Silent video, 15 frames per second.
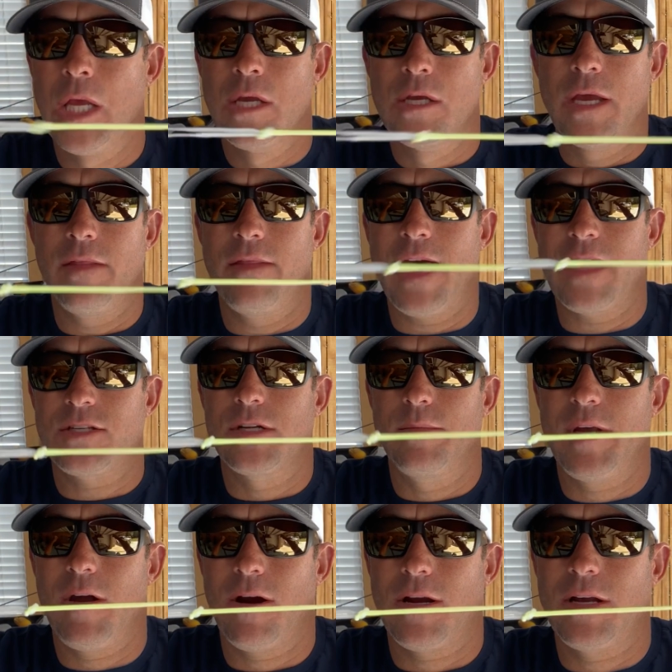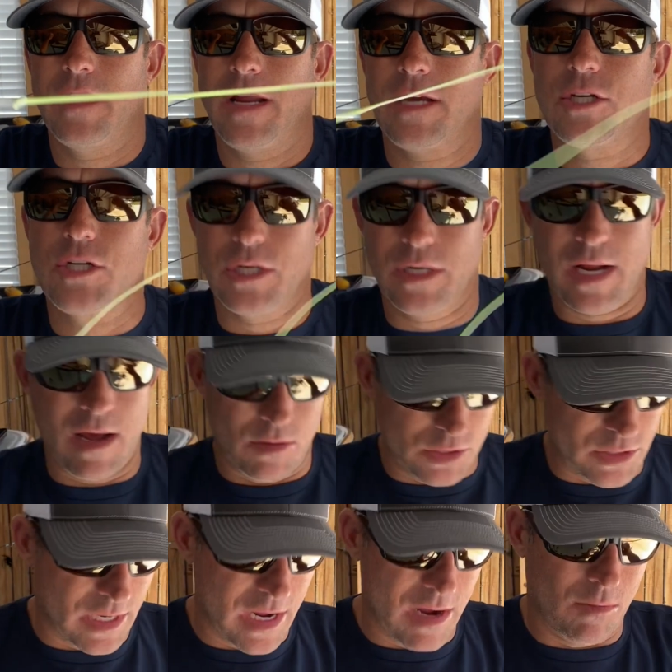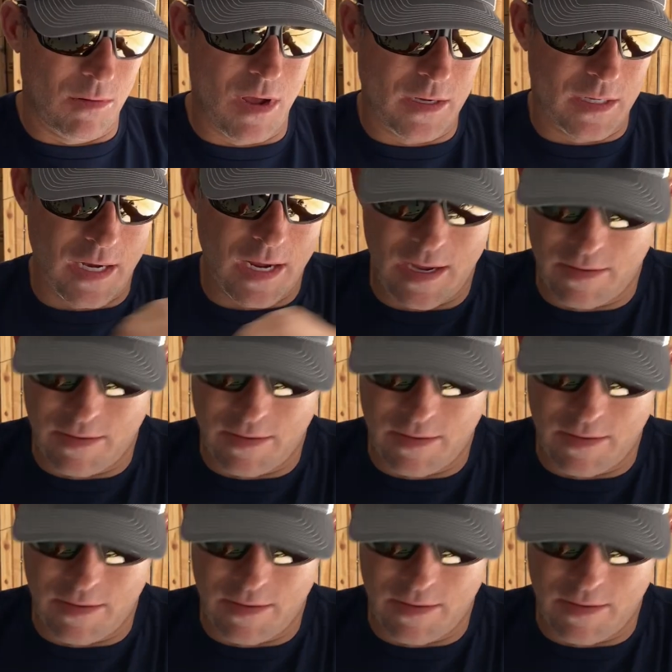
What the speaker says: And that's going to be our connection now. So now we're not going to have